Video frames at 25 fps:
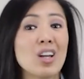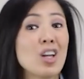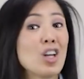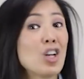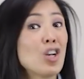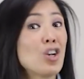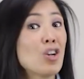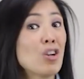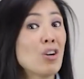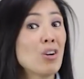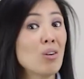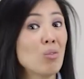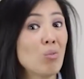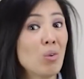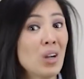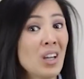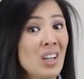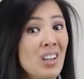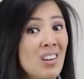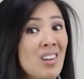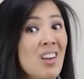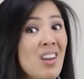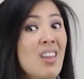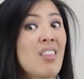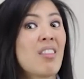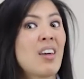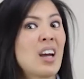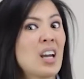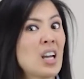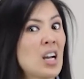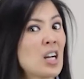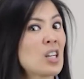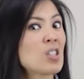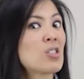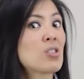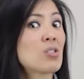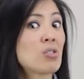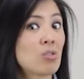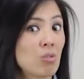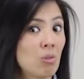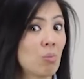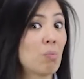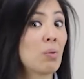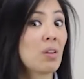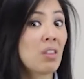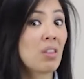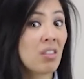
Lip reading: not when they are super